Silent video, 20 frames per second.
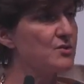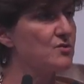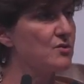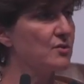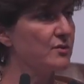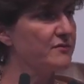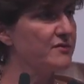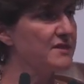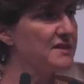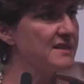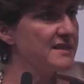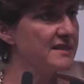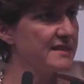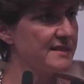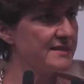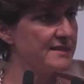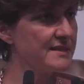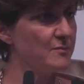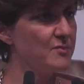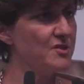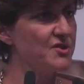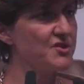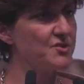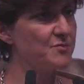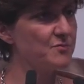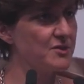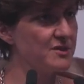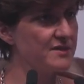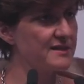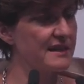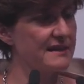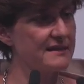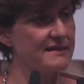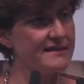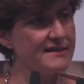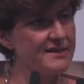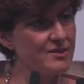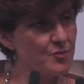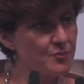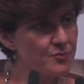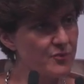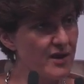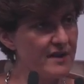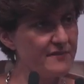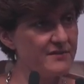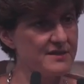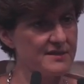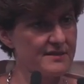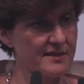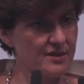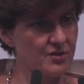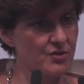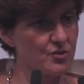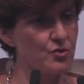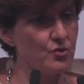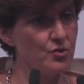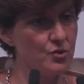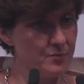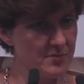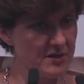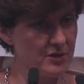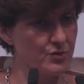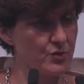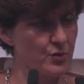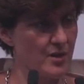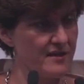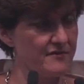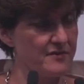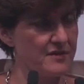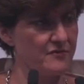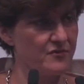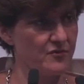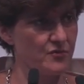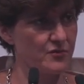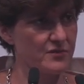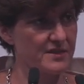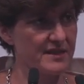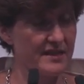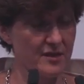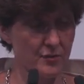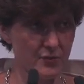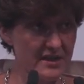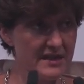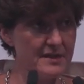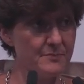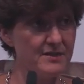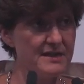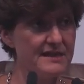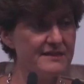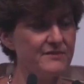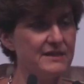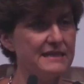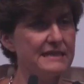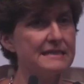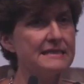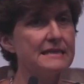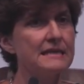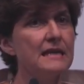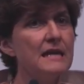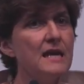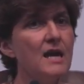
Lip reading: to convince the establishment, at least the private sector could be a driving force, and I really believe in it.